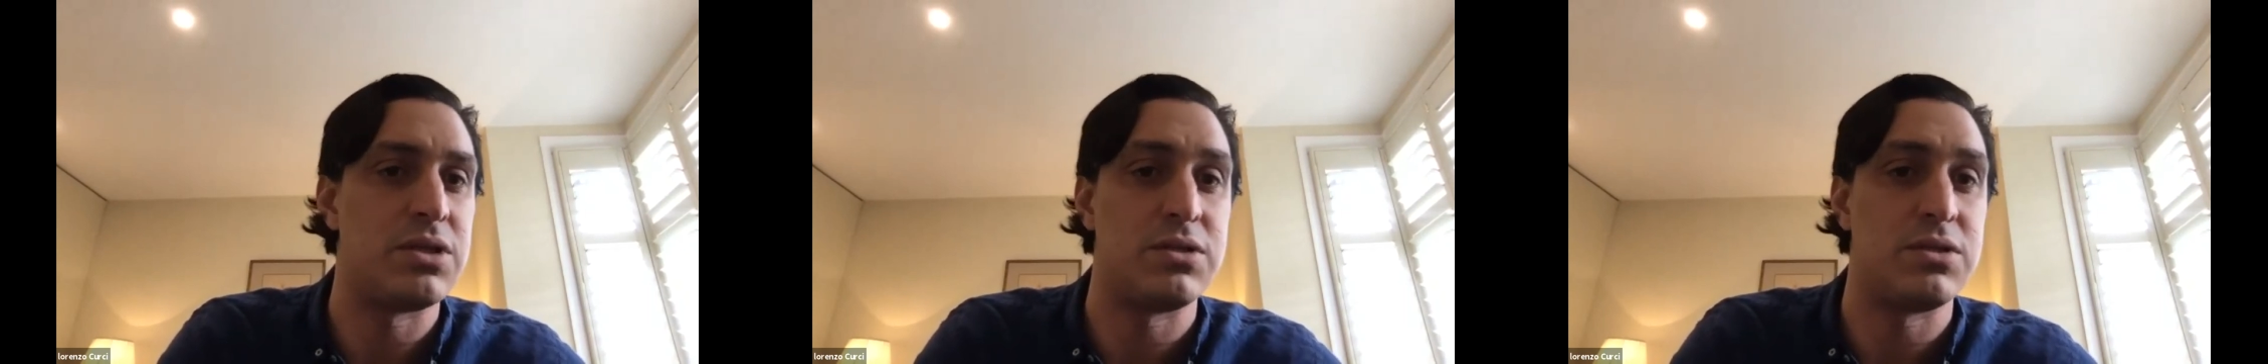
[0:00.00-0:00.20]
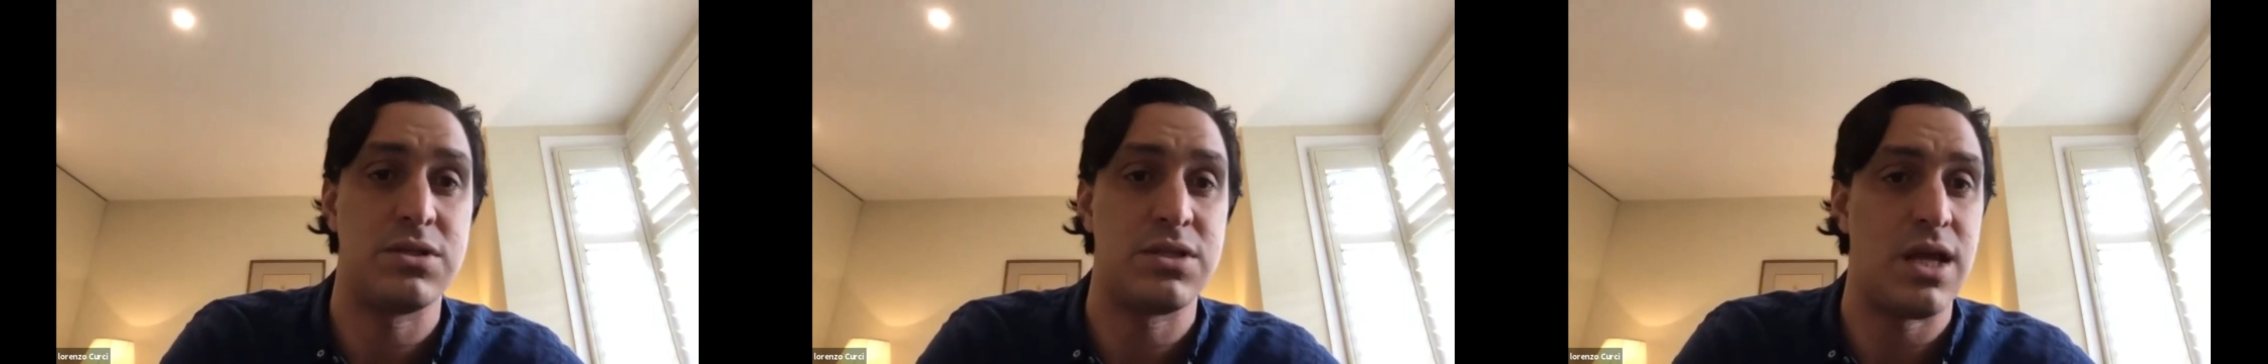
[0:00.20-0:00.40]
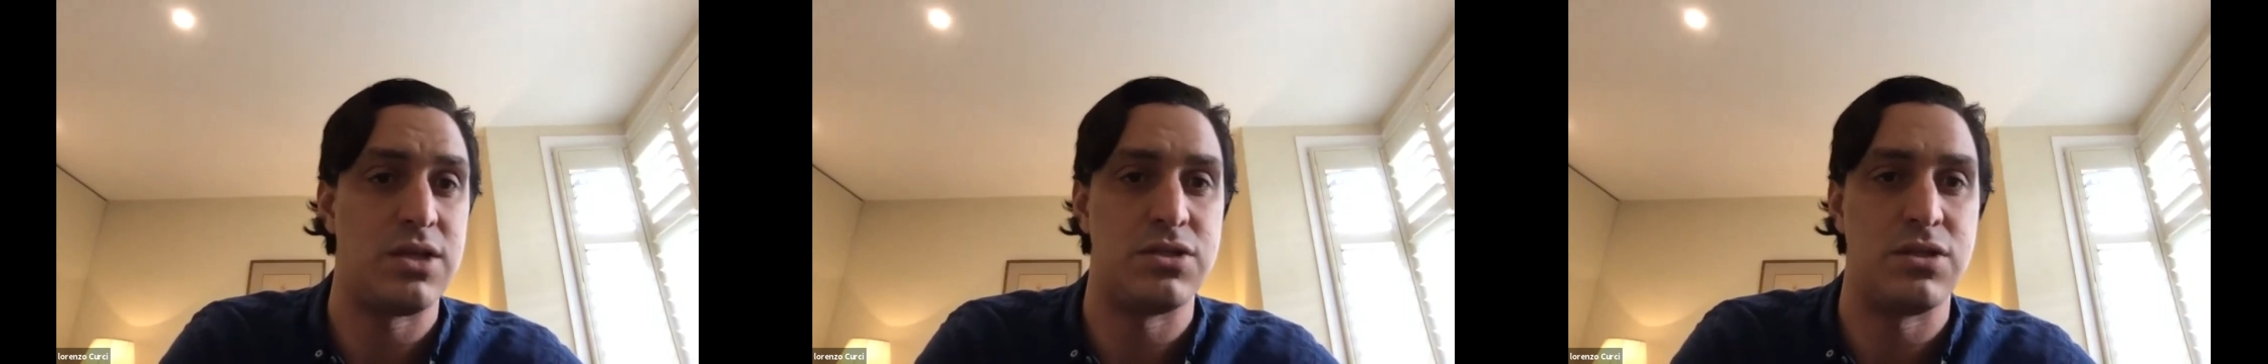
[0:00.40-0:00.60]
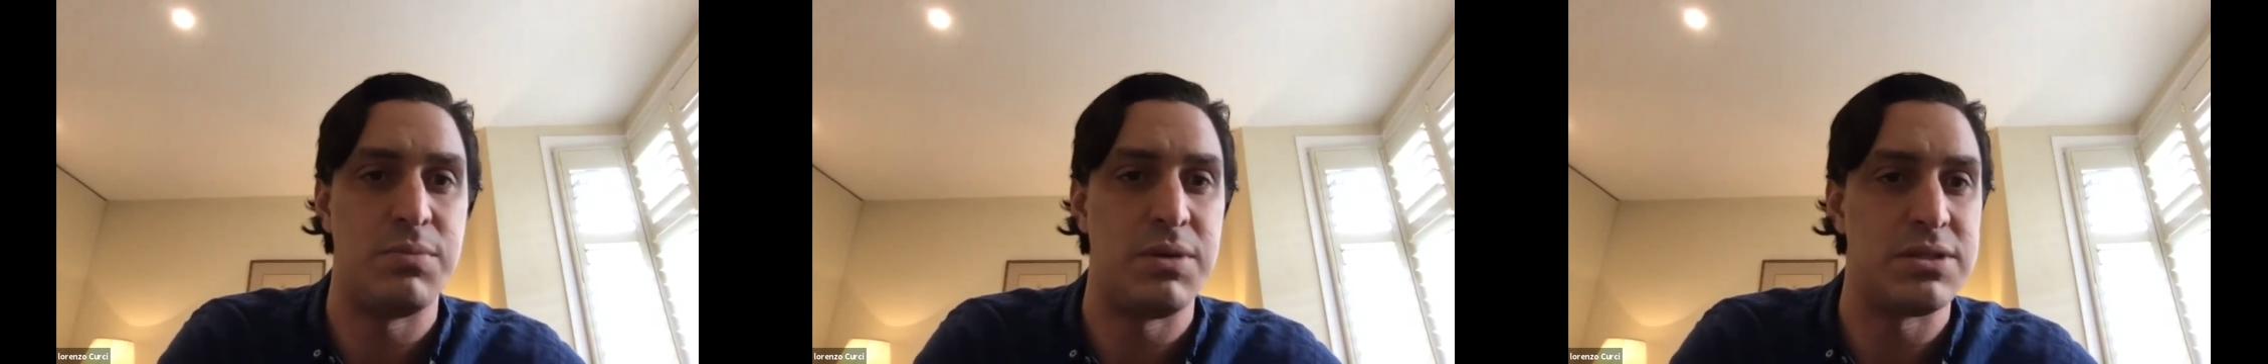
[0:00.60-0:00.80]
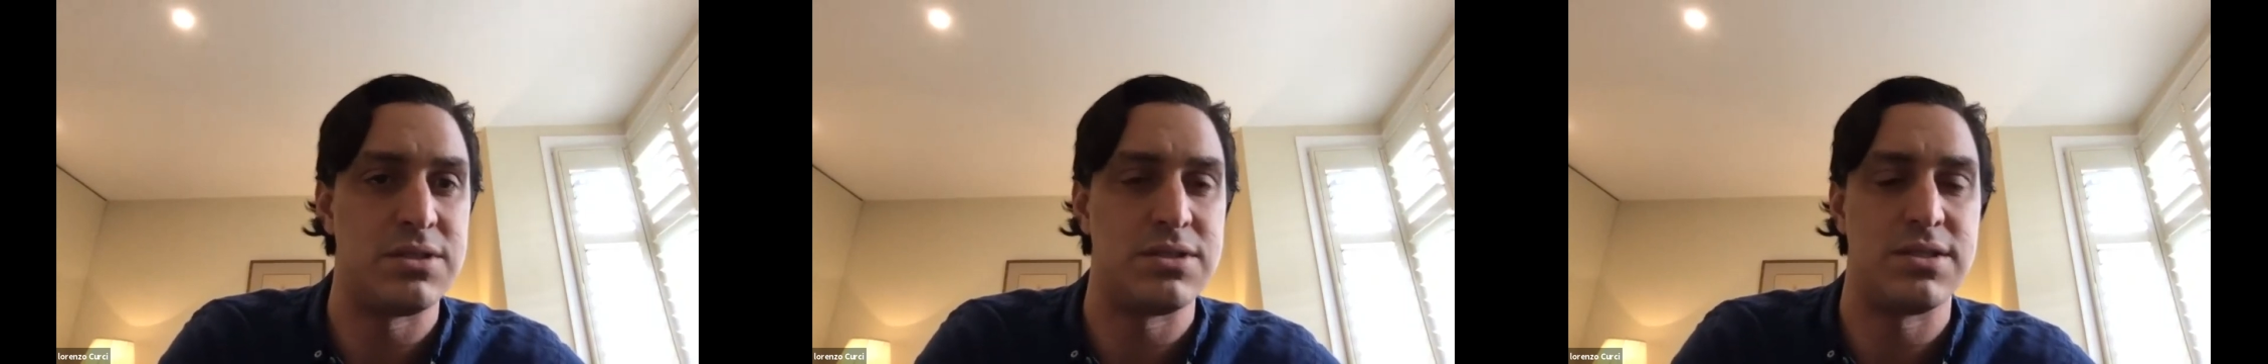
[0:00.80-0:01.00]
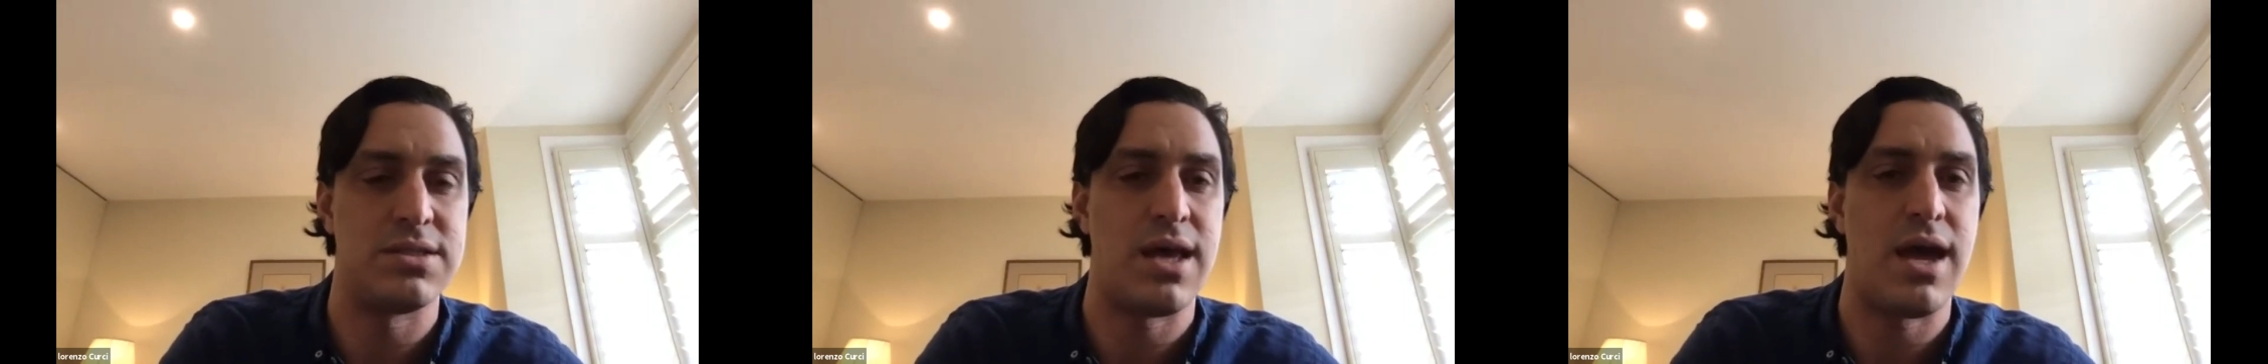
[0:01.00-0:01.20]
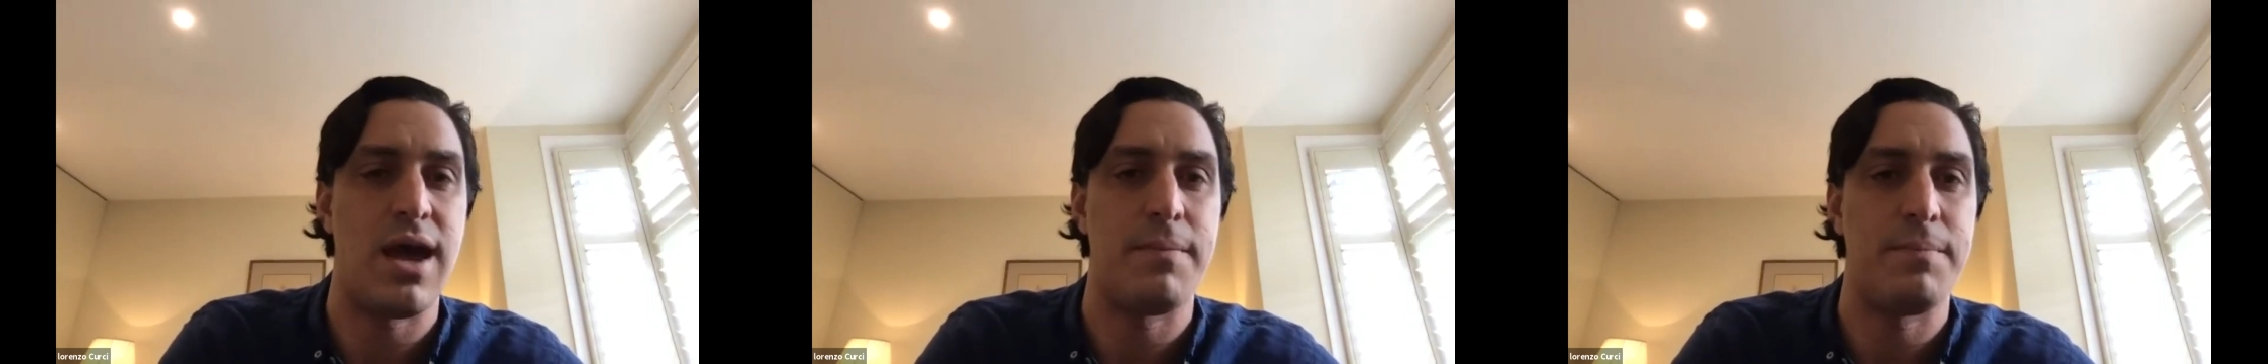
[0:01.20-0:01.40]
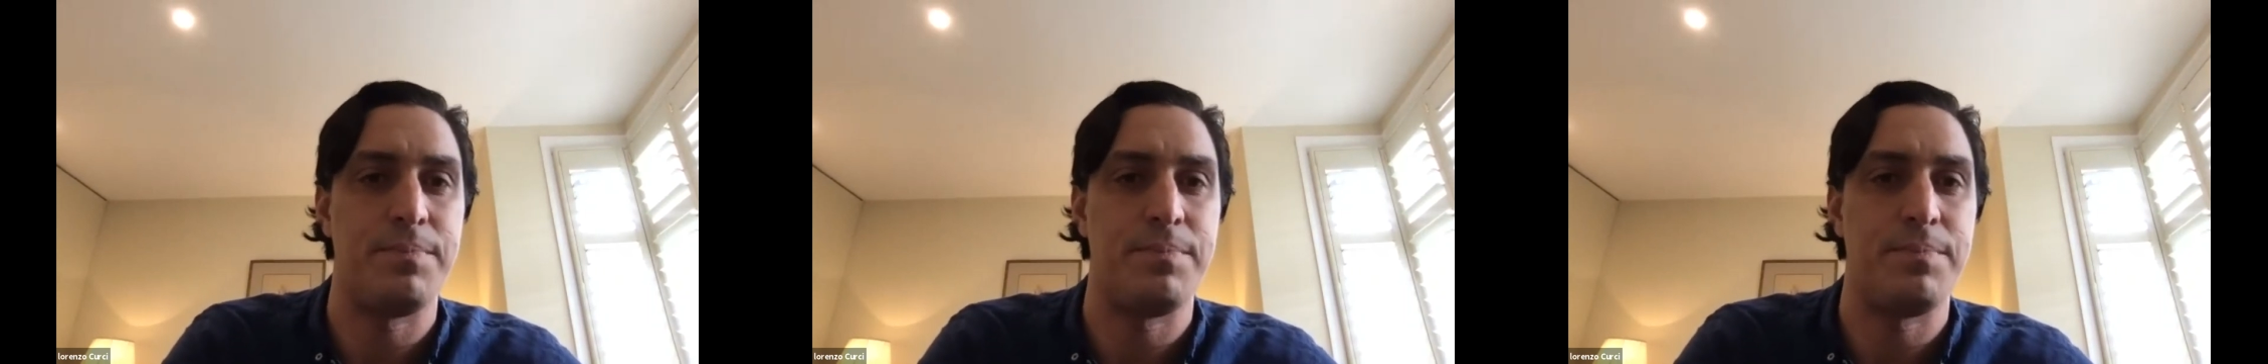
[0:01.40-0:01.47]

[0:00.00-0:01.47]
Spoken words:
stage the business is at.